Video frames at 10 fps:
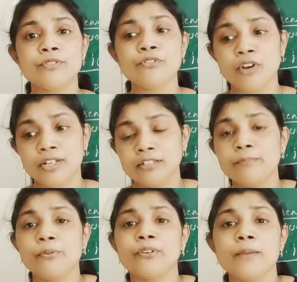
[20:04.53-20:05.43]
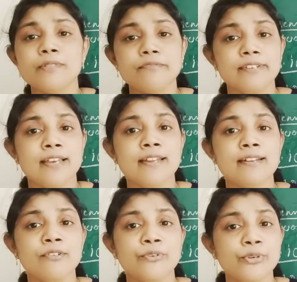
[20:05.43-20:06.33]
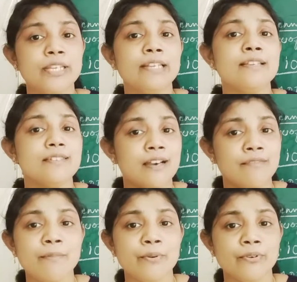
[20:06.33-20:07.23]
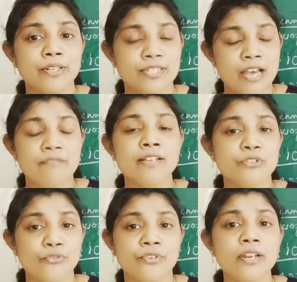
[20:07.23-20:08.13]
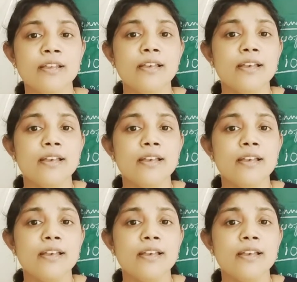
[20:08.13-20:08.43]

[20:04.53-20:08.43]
So what are the programs we are doing in a Java software?